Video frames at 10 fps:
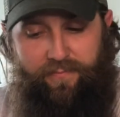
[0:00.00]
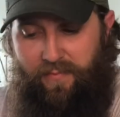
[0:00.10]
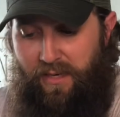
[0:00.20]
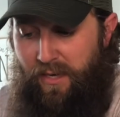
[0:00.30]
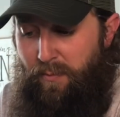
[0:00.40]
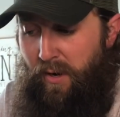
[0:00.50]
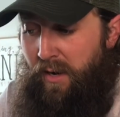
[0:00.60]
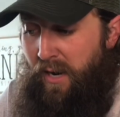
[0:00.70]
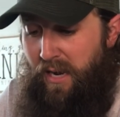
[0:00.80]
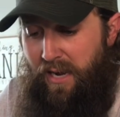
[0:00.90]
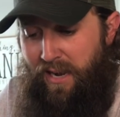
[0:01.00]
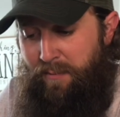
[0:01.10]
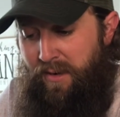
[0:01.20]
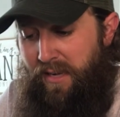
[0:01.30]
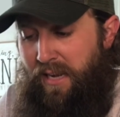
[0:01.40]
Anyway, I'm
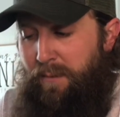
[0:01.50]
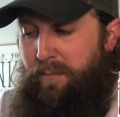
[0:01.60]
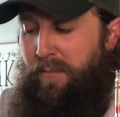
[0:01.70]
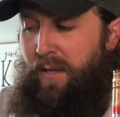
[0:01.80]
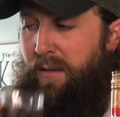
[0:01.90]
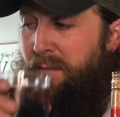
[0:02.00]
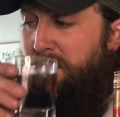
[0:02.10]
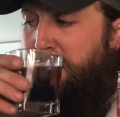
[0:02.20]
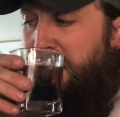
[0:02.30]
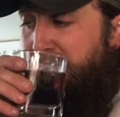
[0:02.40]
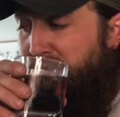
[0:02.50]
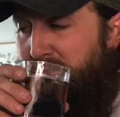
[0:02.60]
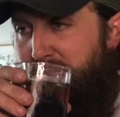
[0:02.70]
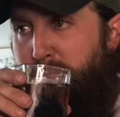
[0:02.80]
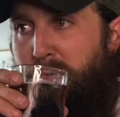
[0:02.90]
gonna keep making sure
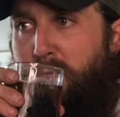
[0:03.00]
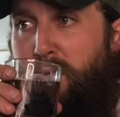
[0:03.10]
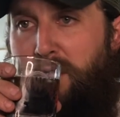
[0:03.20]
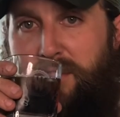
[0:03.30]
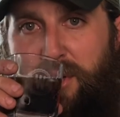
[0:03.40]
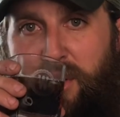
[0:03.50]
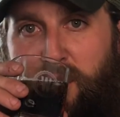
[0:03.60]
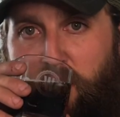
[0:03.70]
this barrel works good.